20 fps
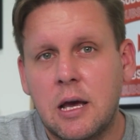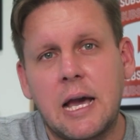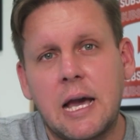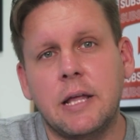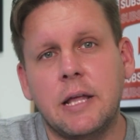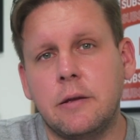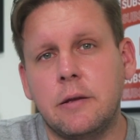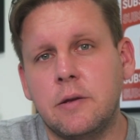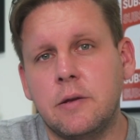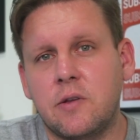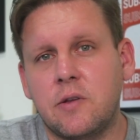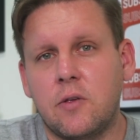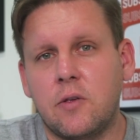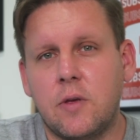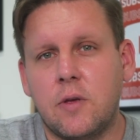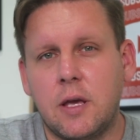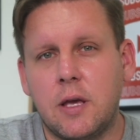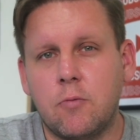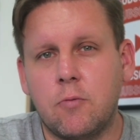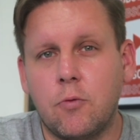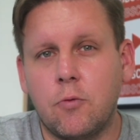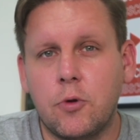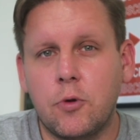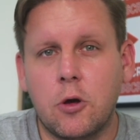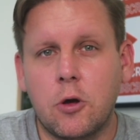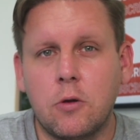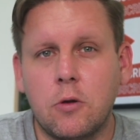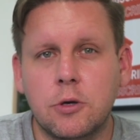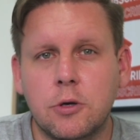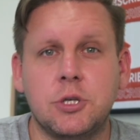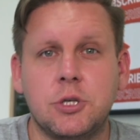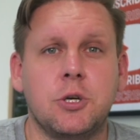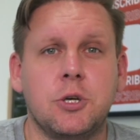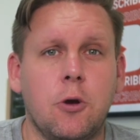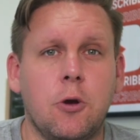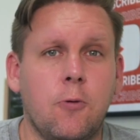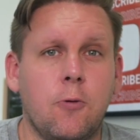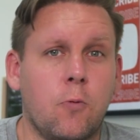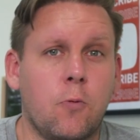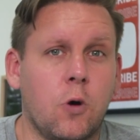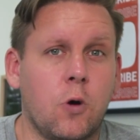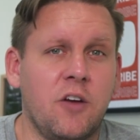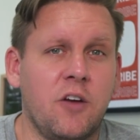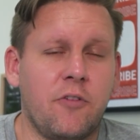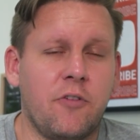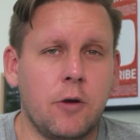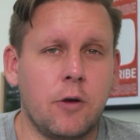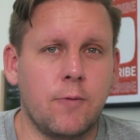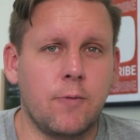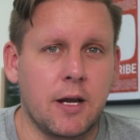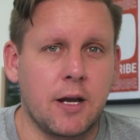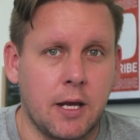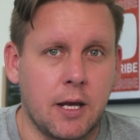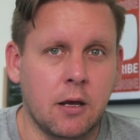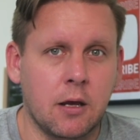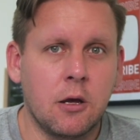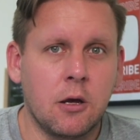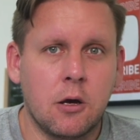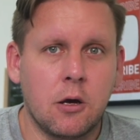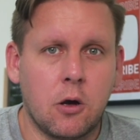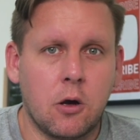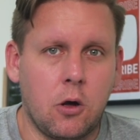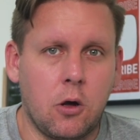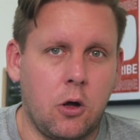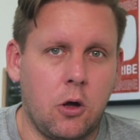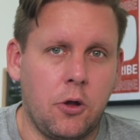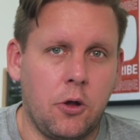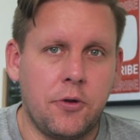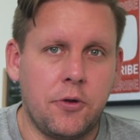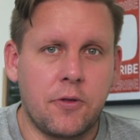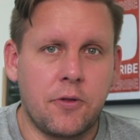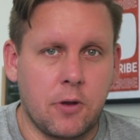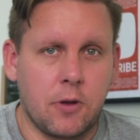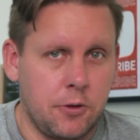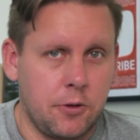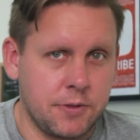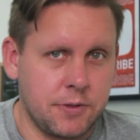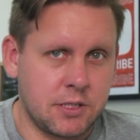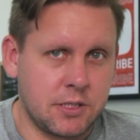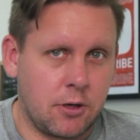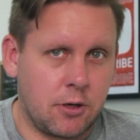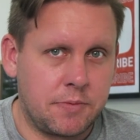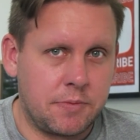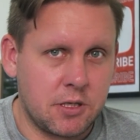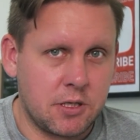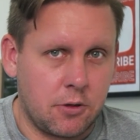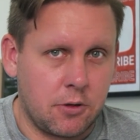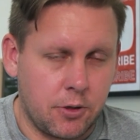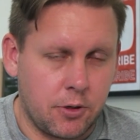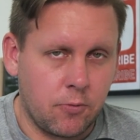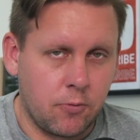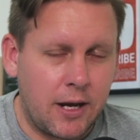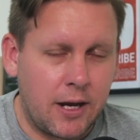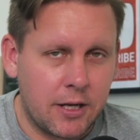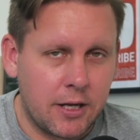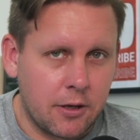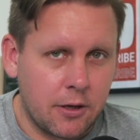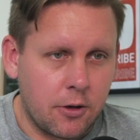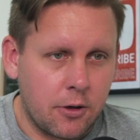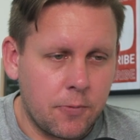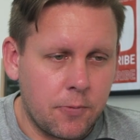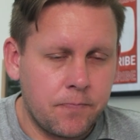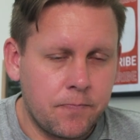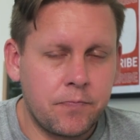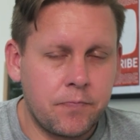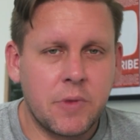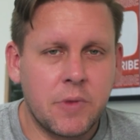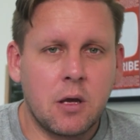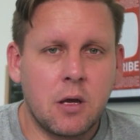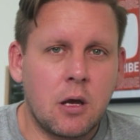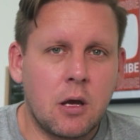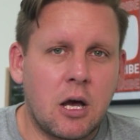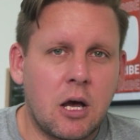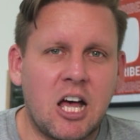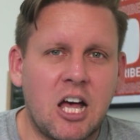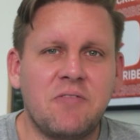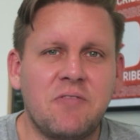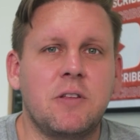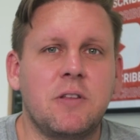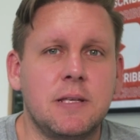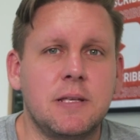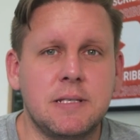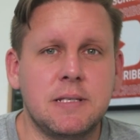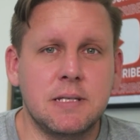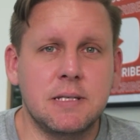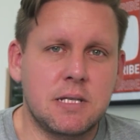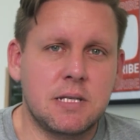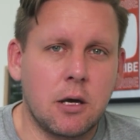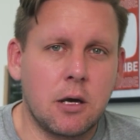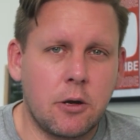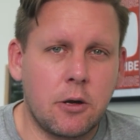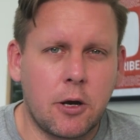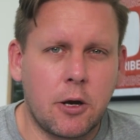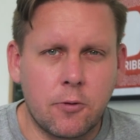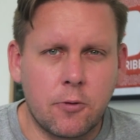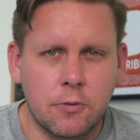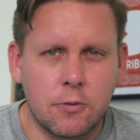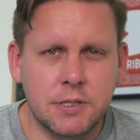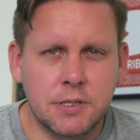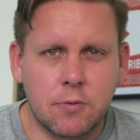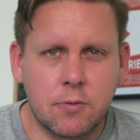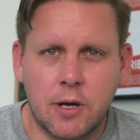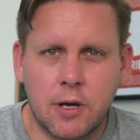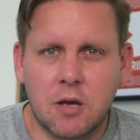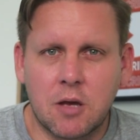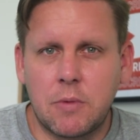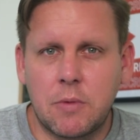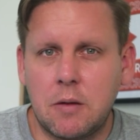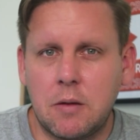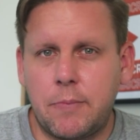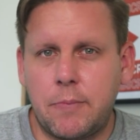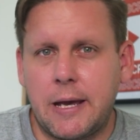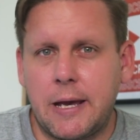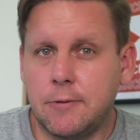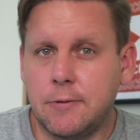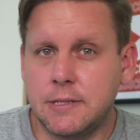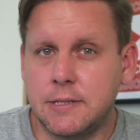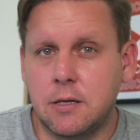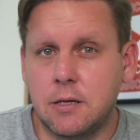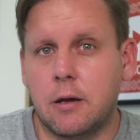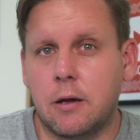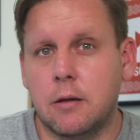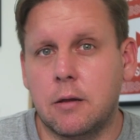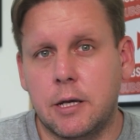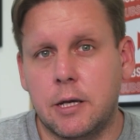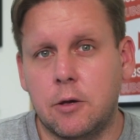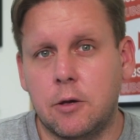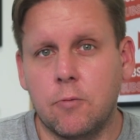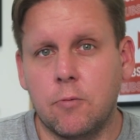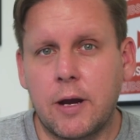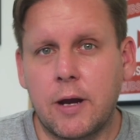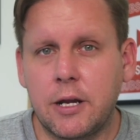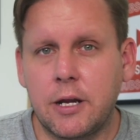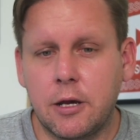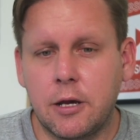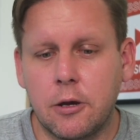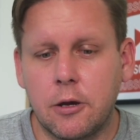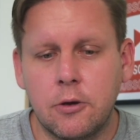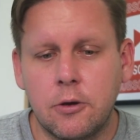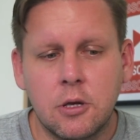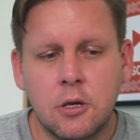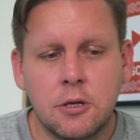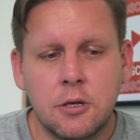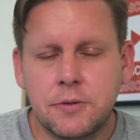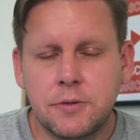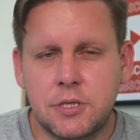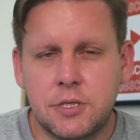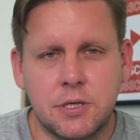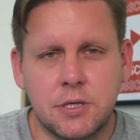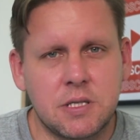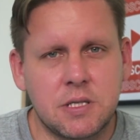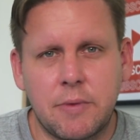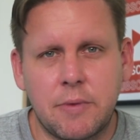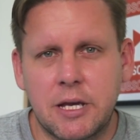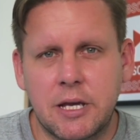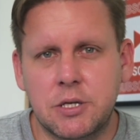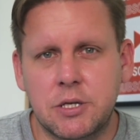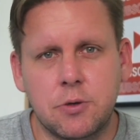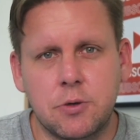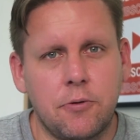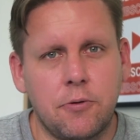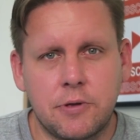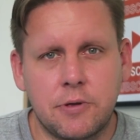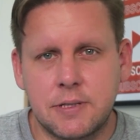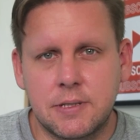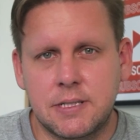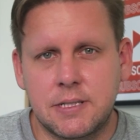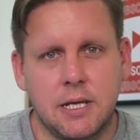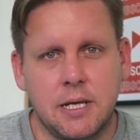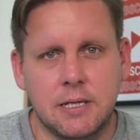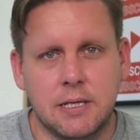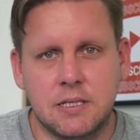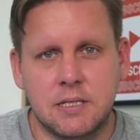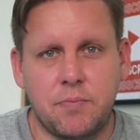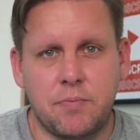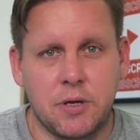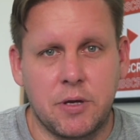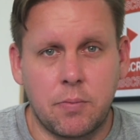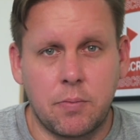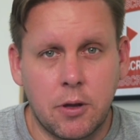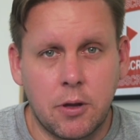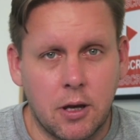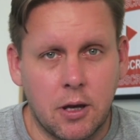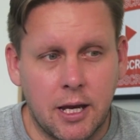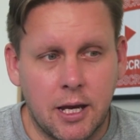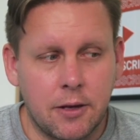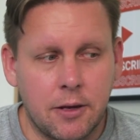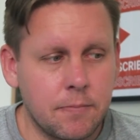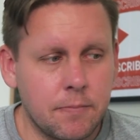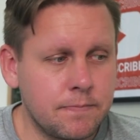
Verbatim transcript: and it will no longer show Wi-Fi running on the Lua script on your radio. After this is done, I'd also recommend power cycling your radio just to make sure that the settings have been applied.